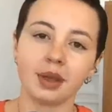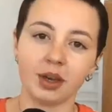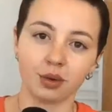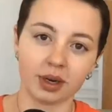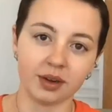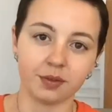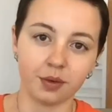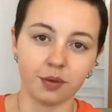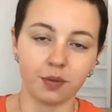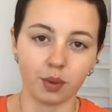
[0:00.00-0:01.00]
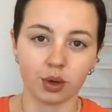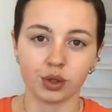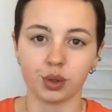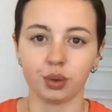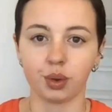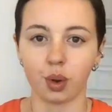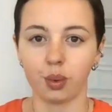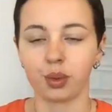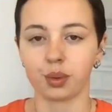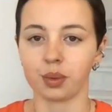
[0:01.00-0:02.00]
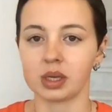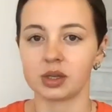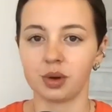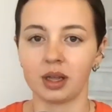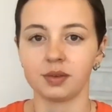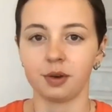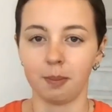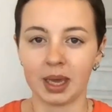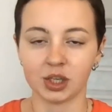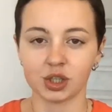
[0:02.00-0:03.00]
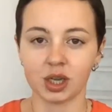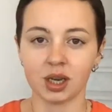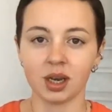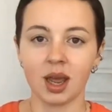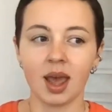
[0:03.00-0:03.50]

grateful for, to go through this transformation